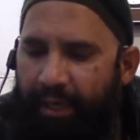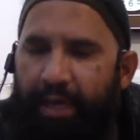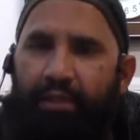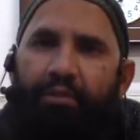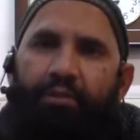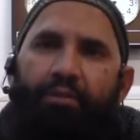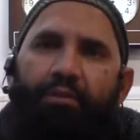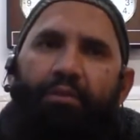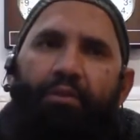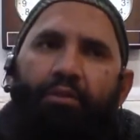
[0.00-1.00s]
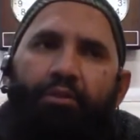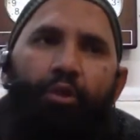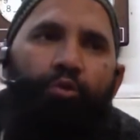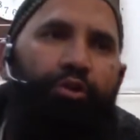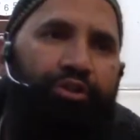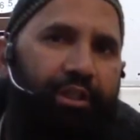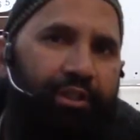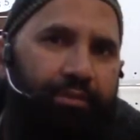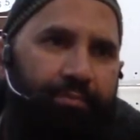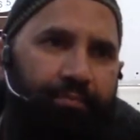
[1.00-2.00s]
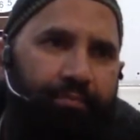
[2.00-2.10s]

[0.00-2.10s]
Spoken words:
And the ruler said,